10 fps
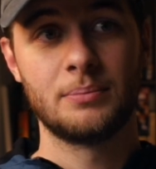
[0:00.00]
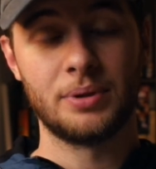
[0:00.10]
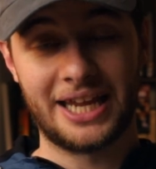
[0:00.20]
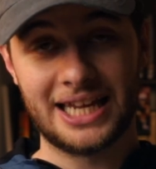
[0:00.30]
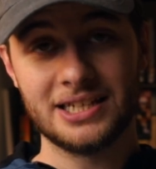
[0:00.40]

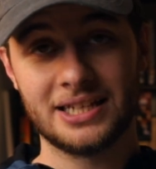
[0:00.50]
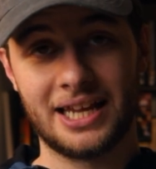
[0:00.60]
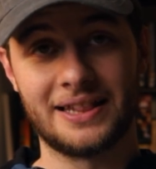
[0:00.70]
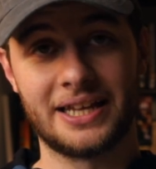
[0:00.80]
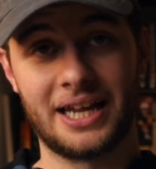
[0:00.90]
planned
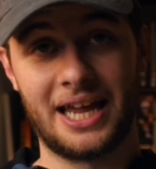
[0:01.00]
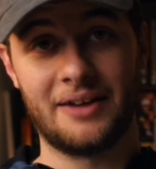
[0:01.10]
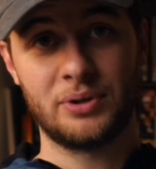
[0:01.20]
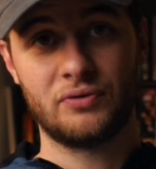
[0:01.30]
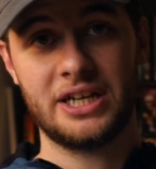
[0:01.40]
and that I
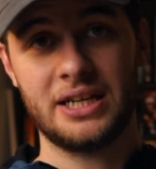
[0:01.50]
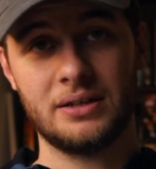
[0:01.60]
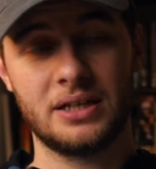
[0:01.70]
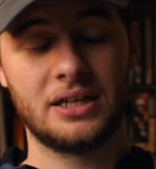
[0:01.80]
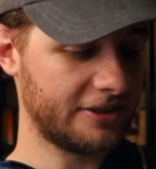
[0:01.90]
have been
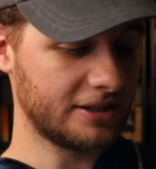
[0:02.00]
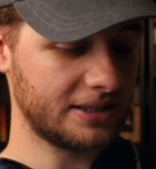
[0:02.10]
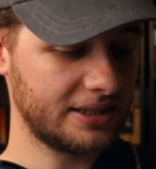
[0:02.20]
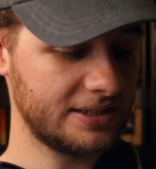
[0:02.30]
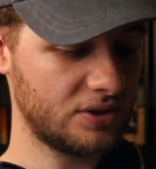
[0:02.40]
reading. I thought
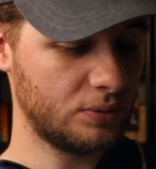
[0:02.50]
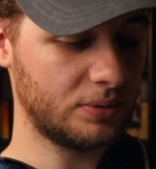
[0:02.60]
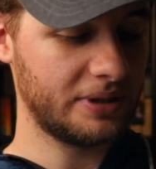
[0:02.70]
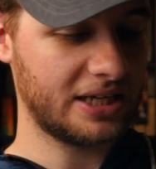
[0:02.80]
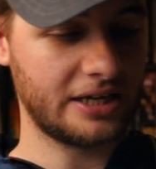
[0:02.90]
that these two
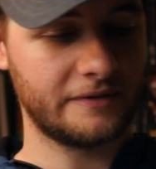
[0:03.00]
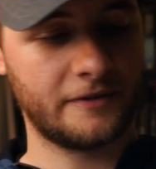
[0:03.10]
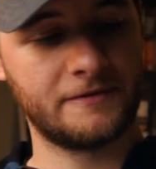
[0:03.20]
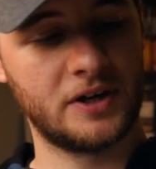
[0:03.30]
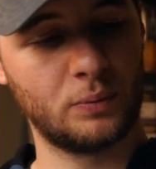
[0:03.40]
would be kind of
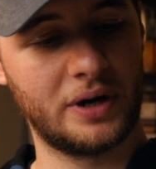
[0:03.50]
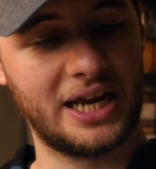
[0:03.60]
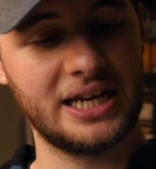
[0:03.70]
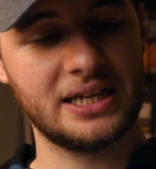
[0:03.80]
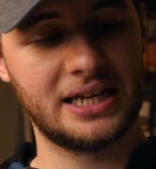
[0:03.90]
a fun
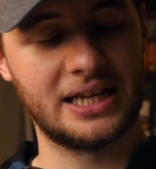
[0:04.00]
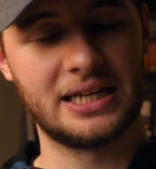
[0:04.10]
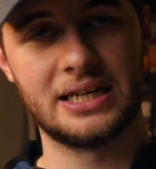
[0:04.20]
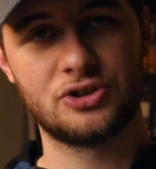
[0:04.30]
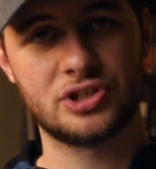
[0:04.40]
way and
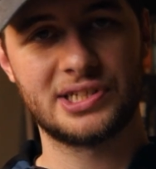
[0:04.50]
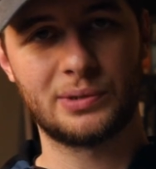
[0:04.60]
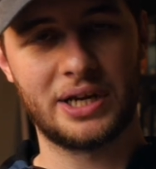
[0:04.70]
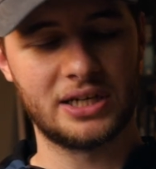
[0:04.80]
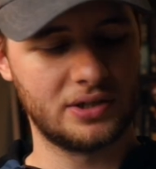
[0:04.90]
an
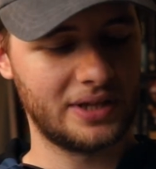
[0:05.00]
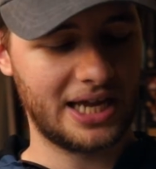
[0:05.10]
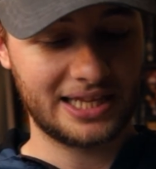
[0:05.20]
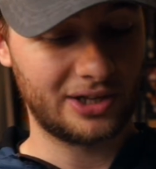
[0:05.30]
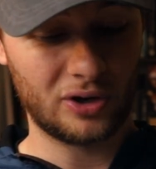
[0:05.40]
interesting way to do
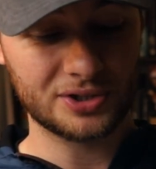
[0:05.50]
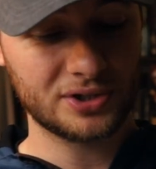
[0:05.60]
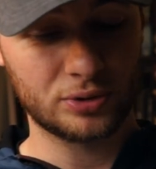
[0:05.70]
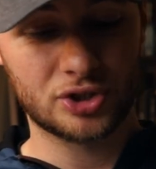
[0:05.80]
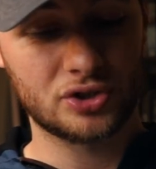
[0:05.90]
that. And they're
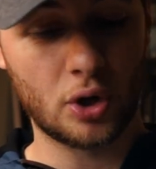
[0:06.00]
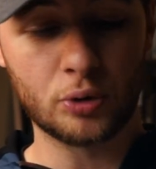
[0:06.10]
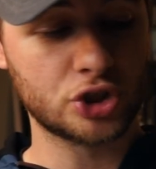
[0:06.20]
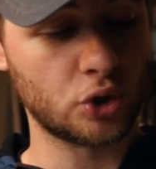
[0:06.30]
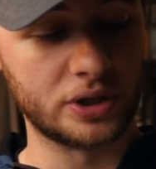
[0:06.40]
also
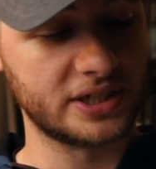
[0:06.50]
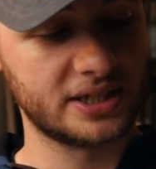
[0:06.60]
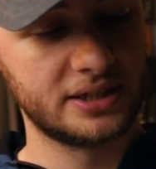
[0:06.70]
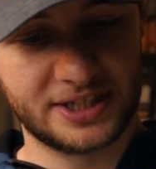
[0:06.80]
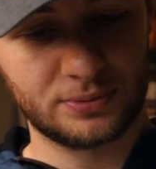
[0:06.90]
so
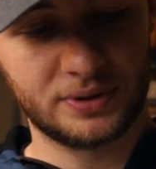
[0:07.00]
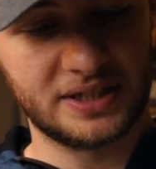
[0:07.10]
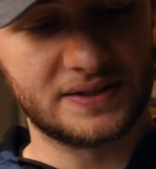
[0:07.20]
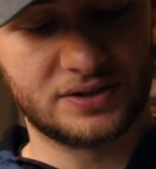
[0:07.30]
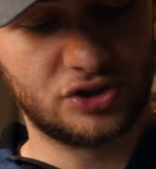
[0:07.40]
short. This one
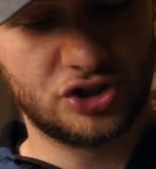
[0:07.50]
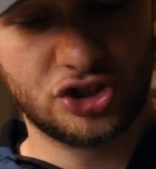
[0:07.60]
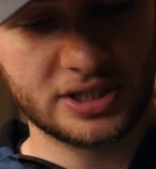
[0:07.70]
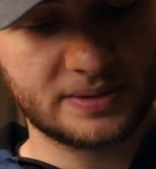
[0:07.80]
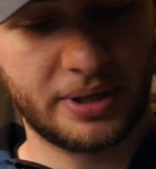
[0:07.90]
is
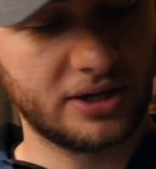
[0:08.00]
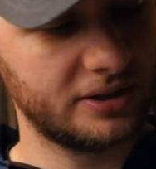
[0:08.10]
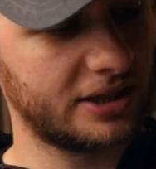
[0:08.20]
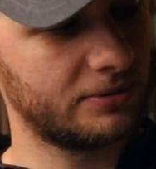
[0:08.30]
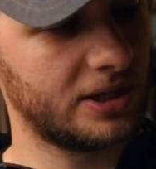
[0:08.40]
just
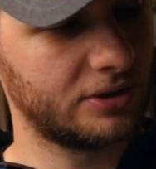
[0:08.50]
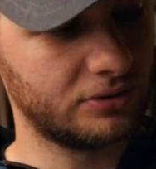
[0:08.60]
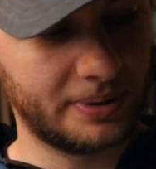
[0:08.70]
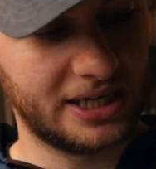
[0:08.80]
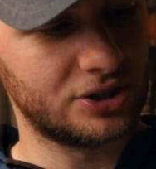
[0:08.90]
barely
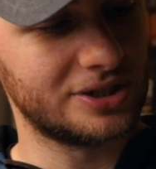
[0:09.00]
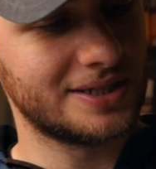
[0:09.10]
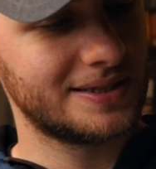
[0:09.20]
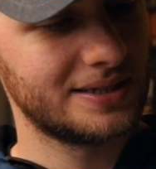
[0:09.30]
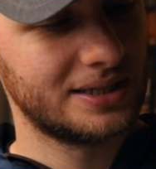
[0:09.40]
300
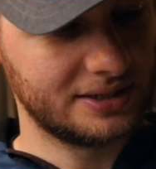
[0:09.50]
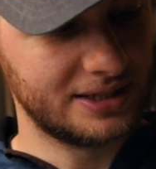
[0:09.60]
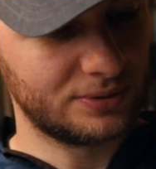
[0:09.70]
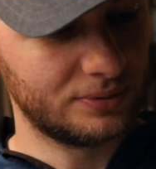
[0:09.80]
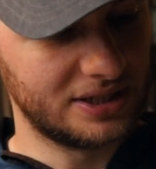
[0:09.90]
pages.
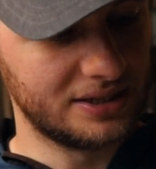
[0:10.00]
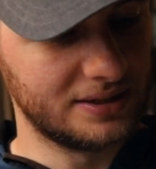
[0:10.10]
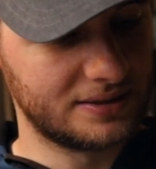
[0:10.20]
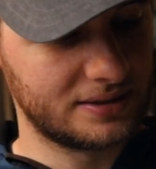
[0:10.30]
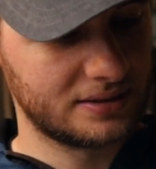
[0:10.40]
This one
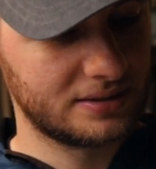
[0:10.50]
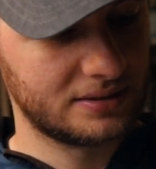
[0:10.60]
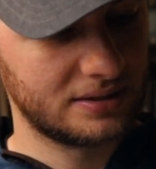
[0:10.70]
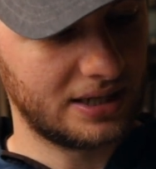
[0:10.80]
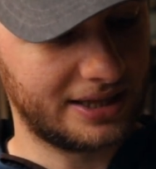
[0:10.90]

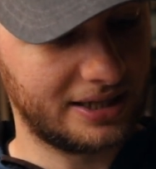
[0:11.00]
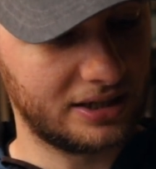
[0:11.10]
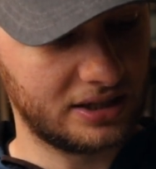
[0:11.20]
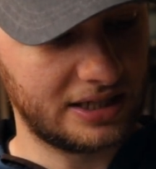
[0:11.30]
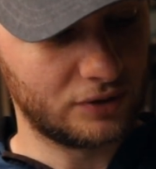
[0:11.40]
is, I
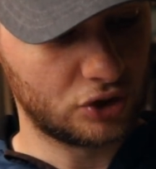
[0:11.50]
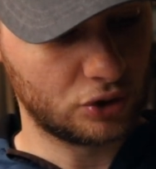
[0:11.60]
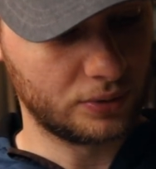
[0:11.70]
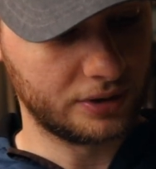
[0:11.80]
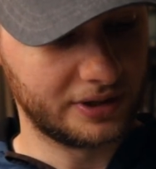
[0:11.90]
think, even
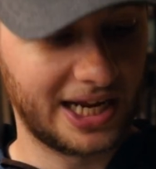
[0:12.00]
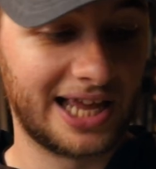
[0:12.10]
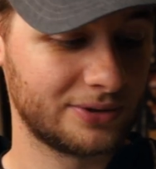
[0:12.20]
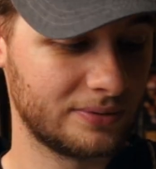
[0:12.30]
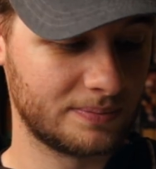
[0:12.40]
shorter.
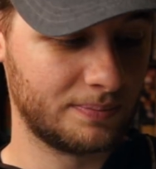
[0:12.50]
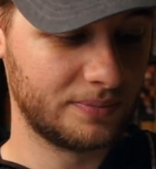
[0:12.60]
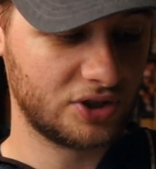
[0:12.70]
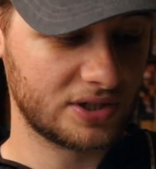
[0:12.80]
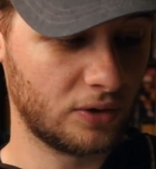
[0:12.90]
Yeah, this one's
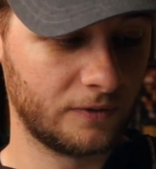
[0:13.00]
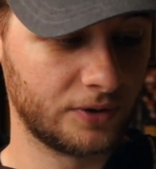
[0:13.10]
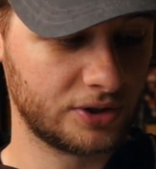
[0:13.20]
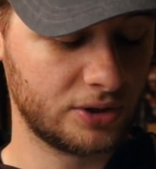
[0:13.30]
just over